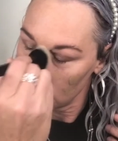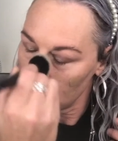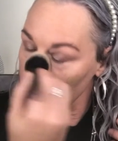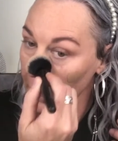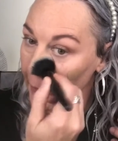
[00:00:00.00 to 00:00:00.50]

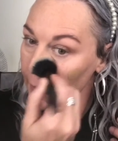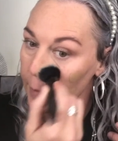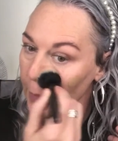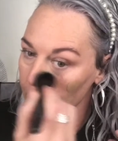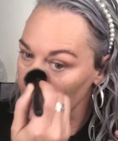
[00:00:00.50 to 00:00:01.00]
we had
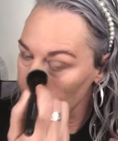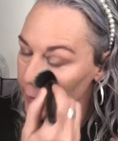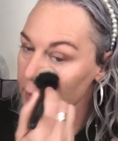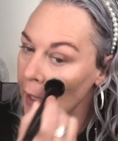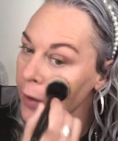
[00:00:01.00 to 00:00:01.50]
them on the
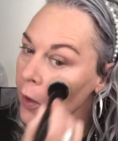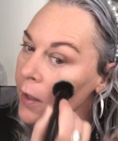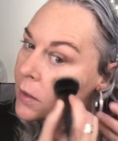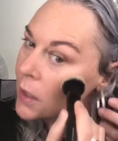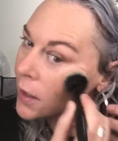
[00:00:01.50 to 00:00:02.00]
Saturday
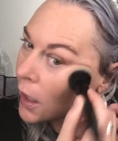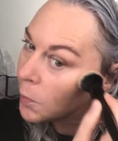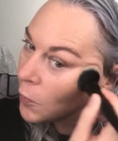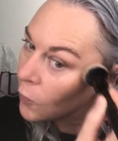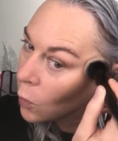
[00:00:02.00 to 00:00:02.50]
and Sunday
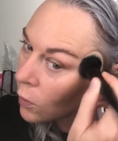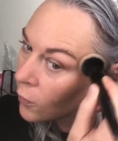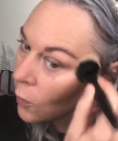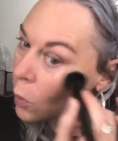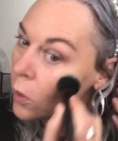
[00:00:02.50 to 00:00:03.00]
before the
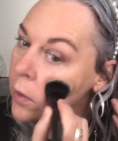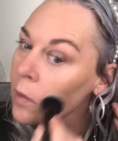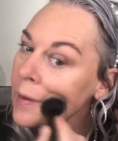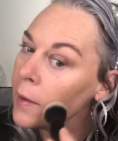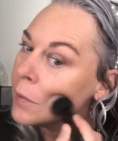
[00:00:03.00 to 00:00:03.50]
4th, and
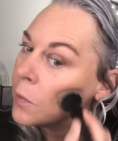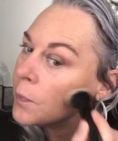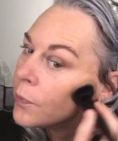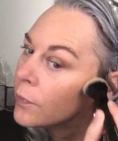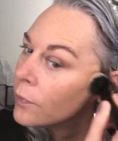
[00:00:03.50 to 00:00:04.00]
then
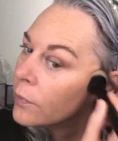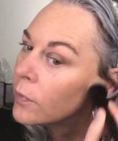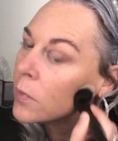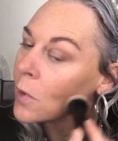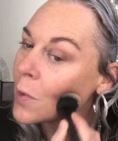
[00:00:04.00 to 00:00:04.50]

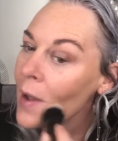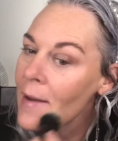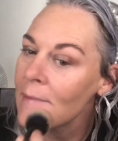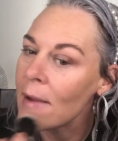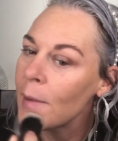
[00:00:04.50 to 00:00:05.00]
we
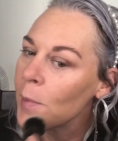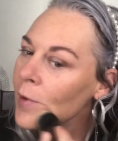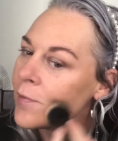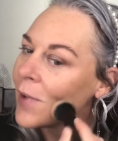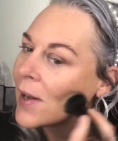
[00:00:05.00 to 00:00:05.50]
had a neighbor
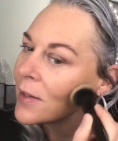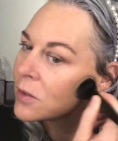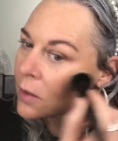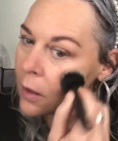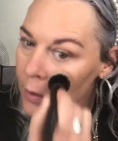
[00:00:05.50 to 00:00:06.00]
invite us
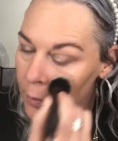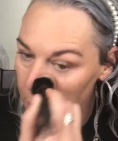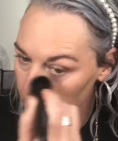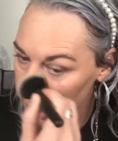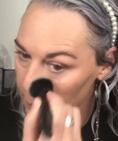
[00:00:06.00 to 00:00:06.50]
to go